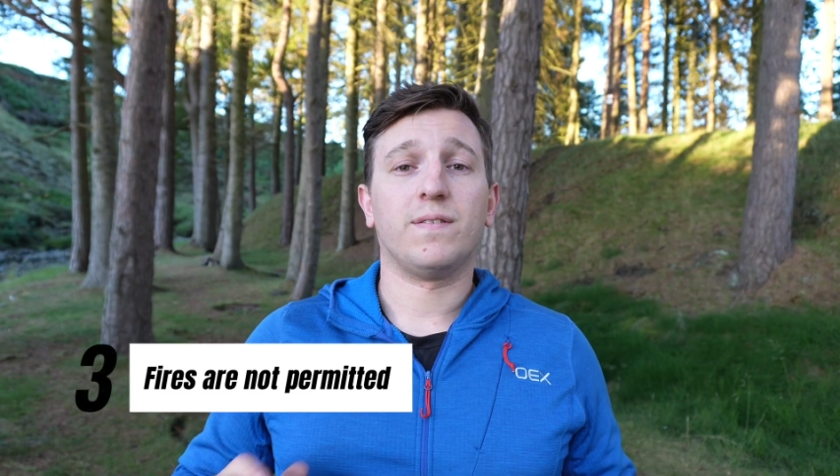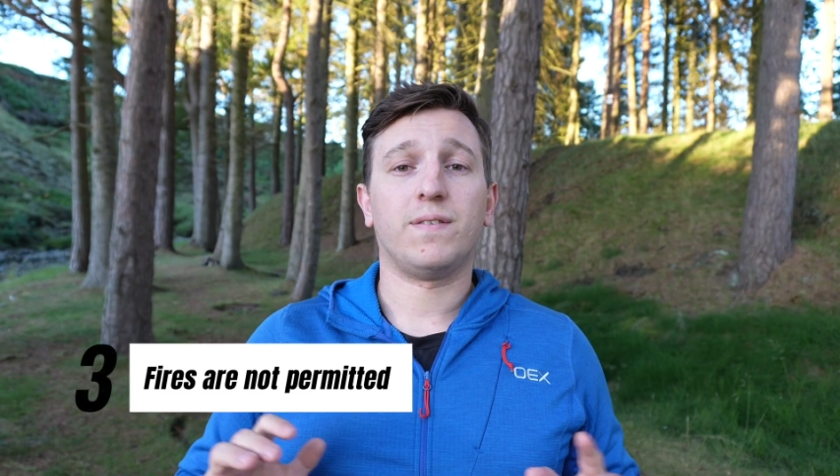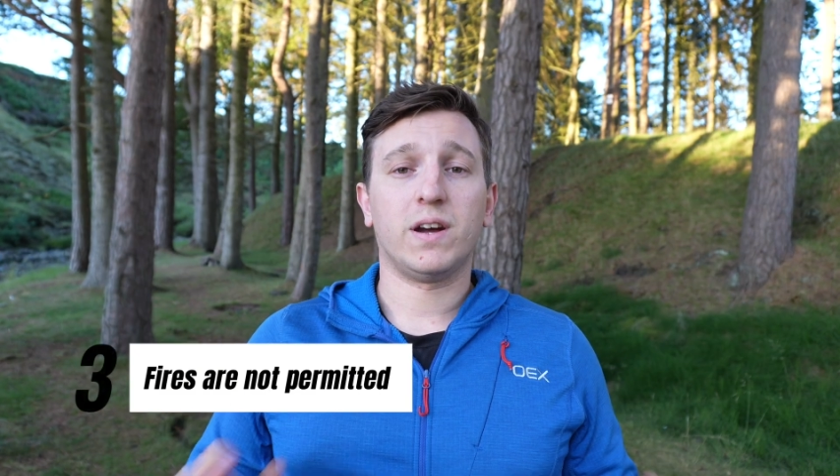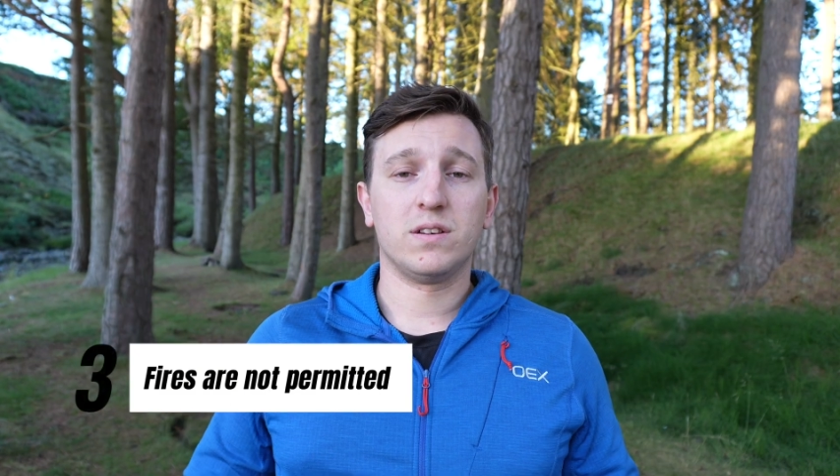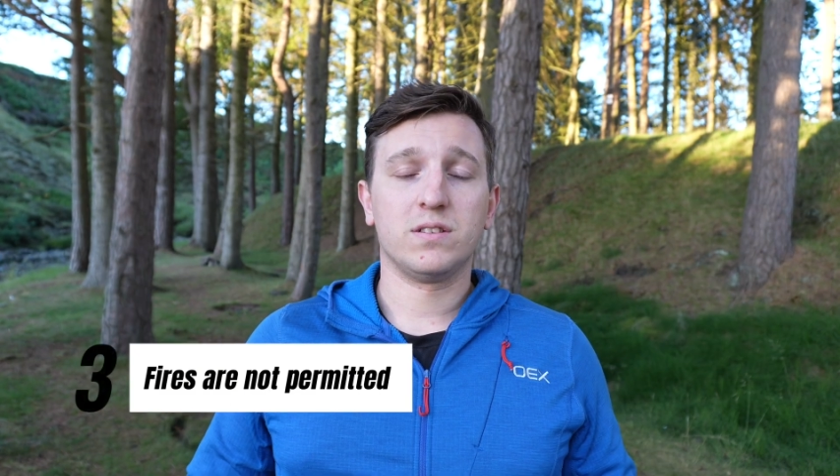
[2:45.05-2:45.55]

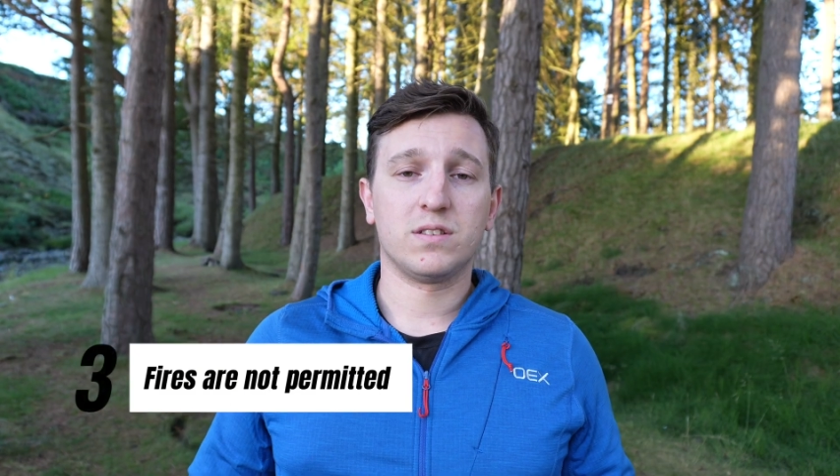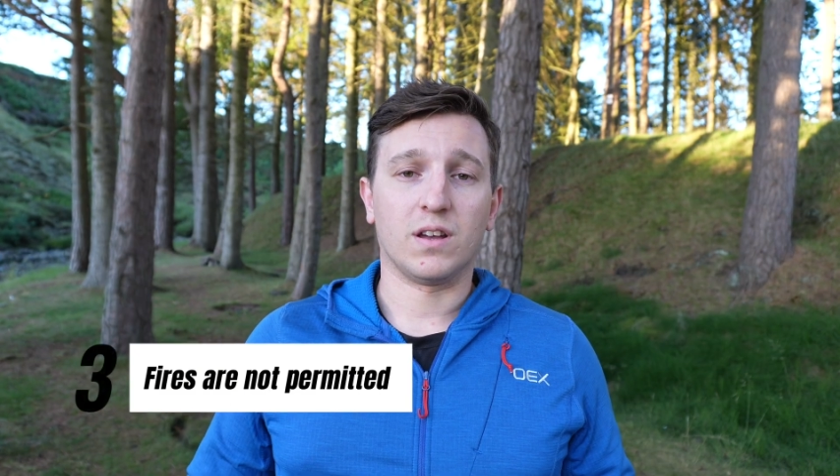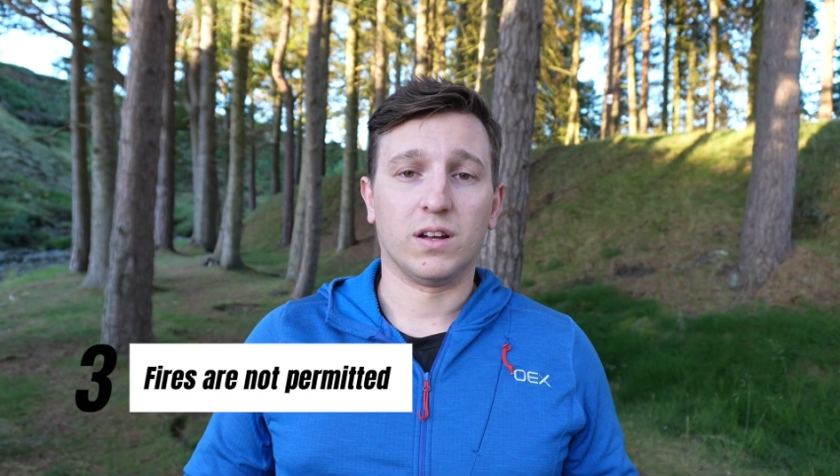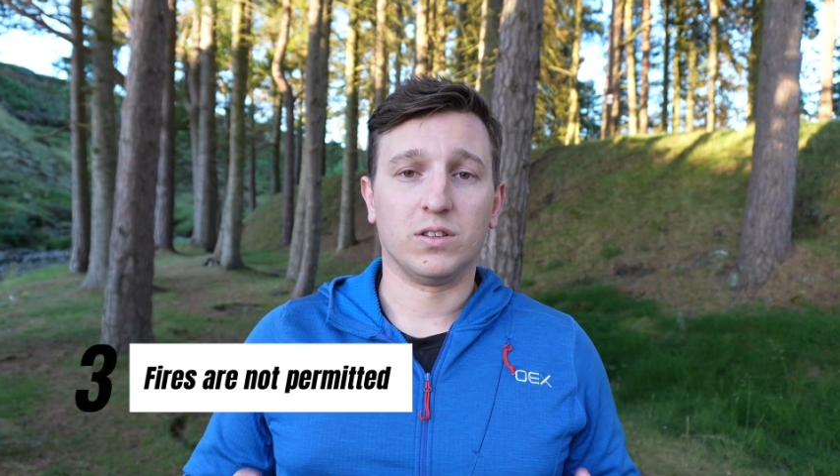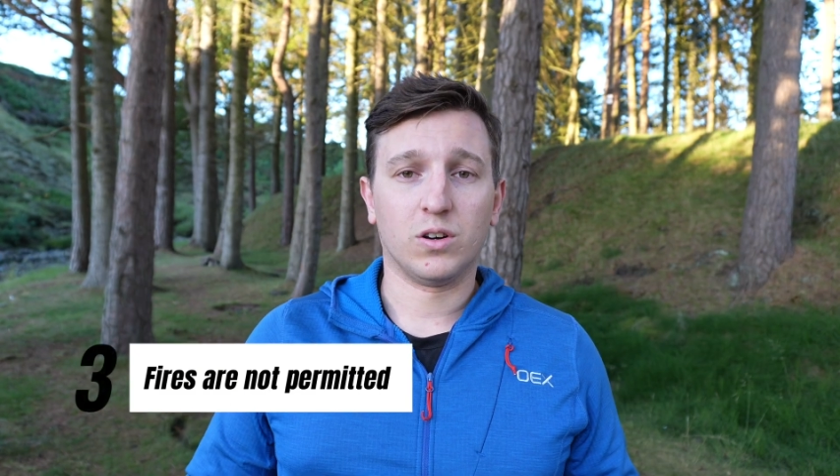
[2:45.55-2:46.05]
fires
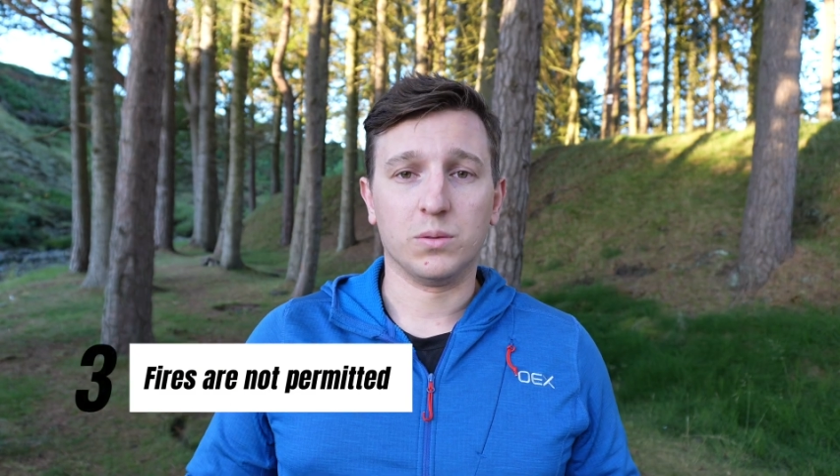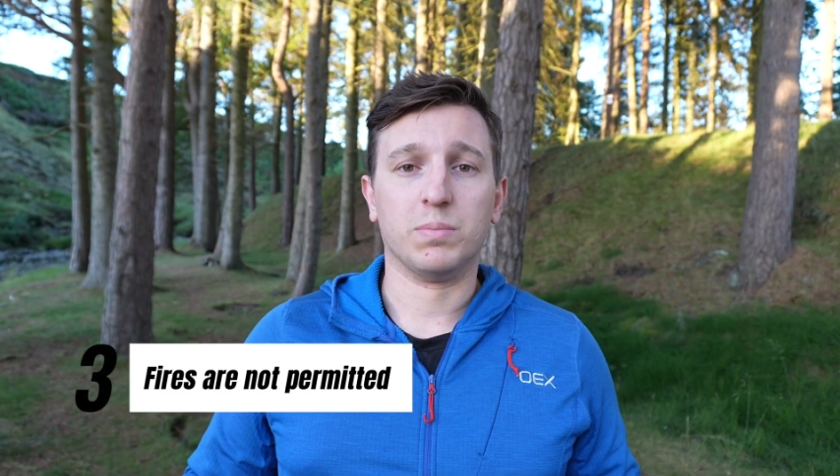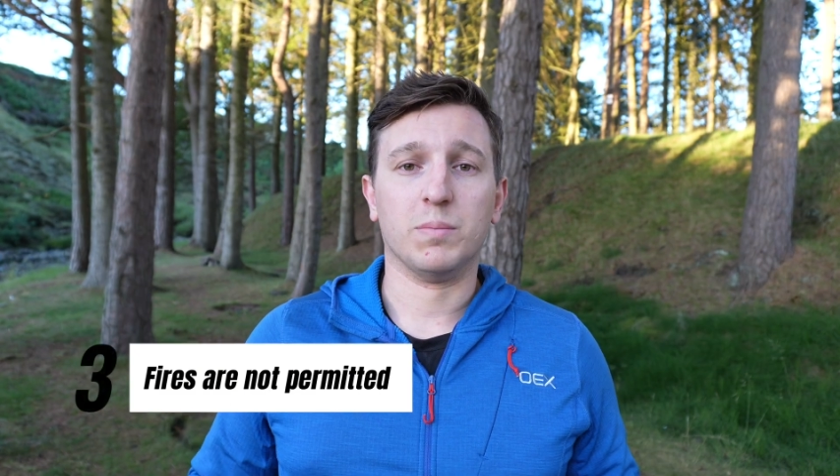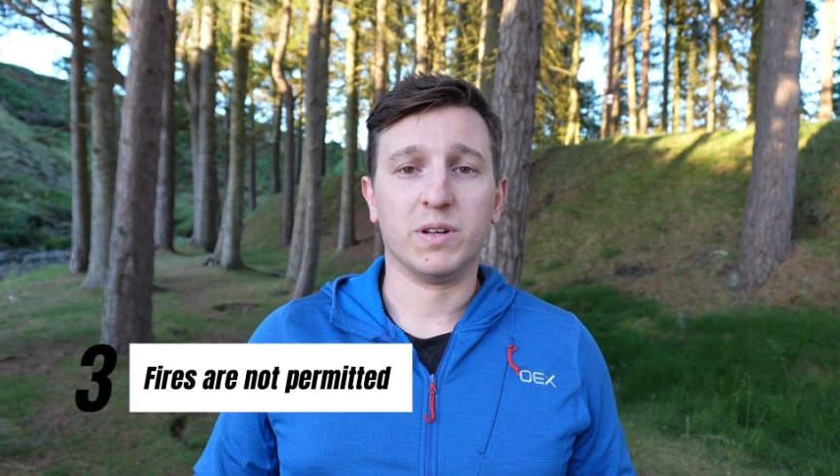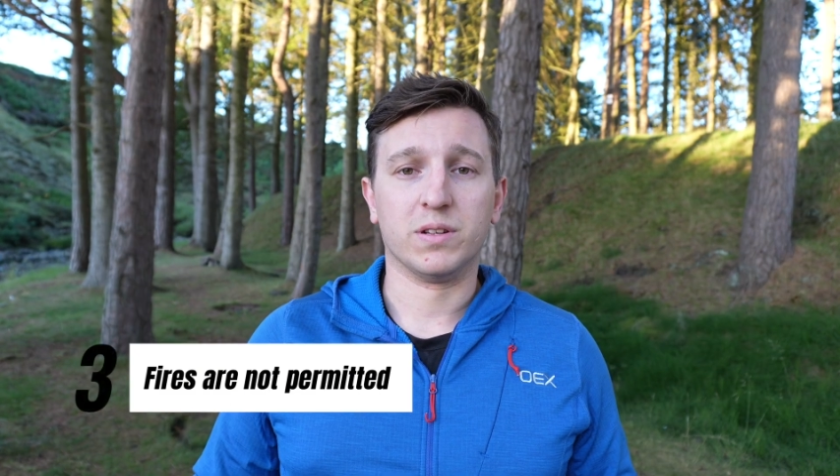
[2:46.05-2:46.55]
are not
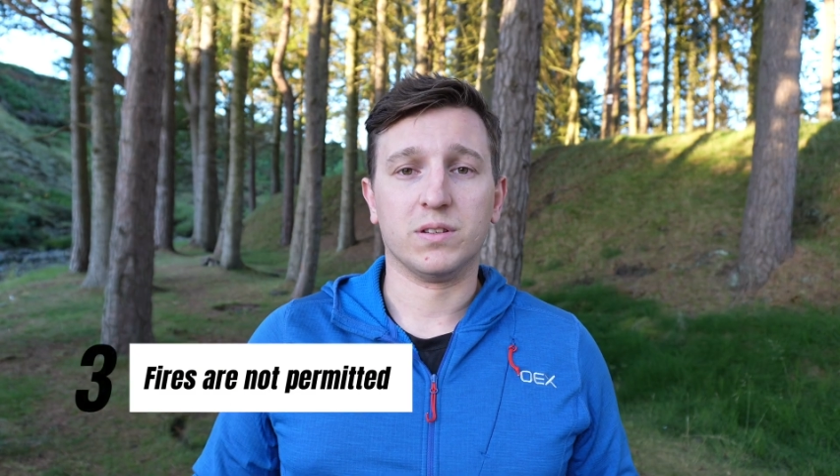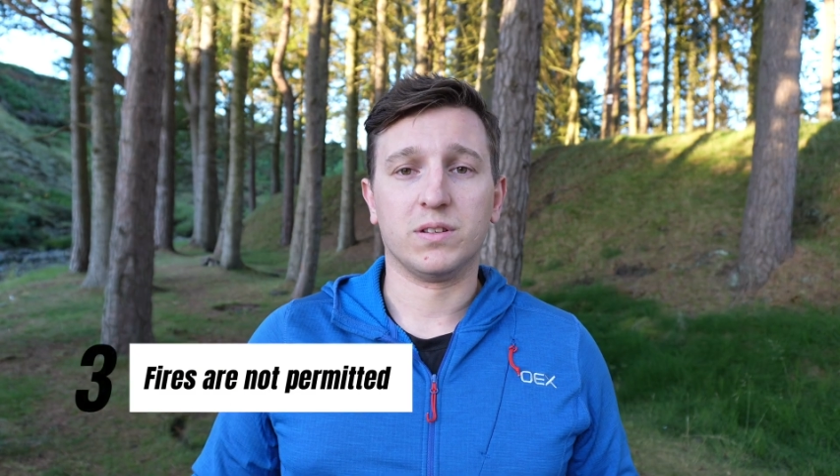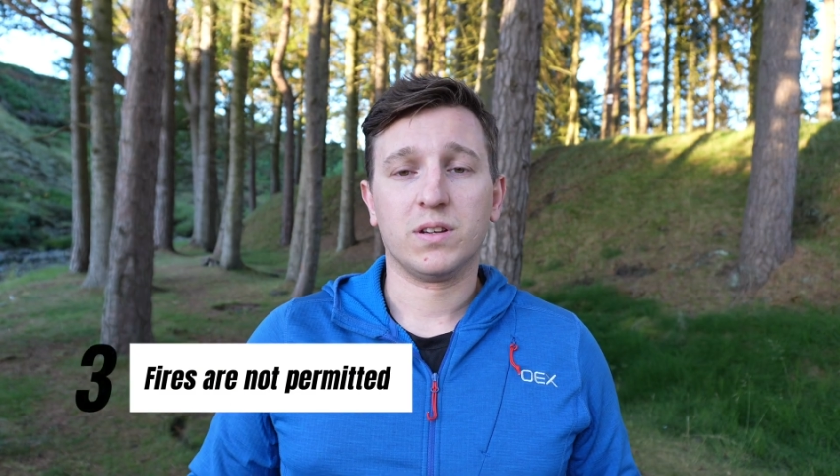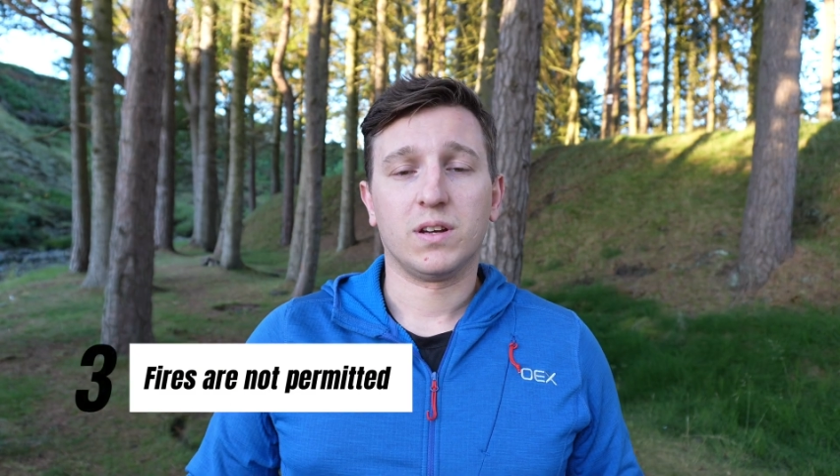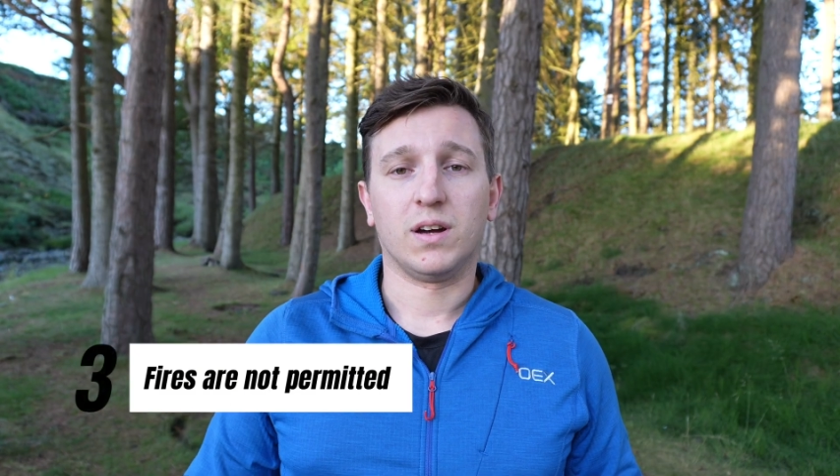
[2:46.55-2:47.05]
permitted